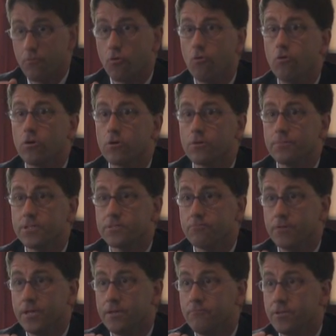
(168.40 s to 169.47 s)
broker
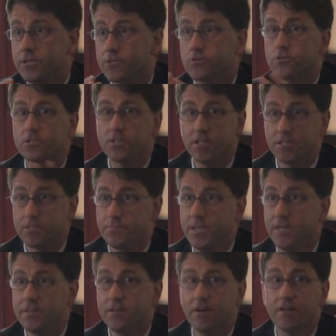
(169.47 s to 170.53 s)
between research that is
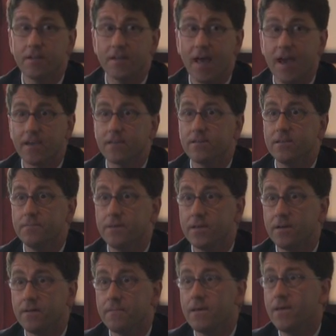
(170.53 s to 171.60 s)
being done in
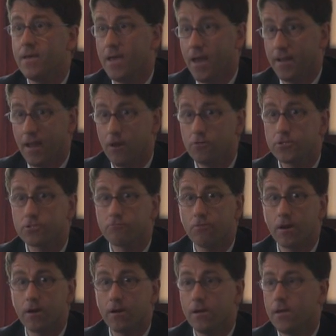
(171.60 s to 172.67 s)
academia and
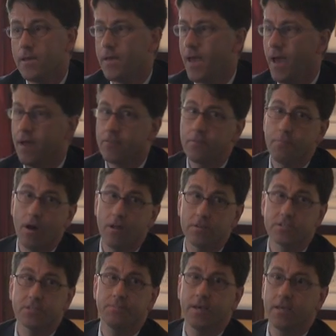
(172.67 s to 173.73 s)
elsewhere and the
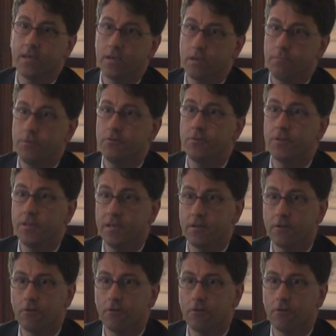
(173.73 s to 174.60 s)
policymaking community.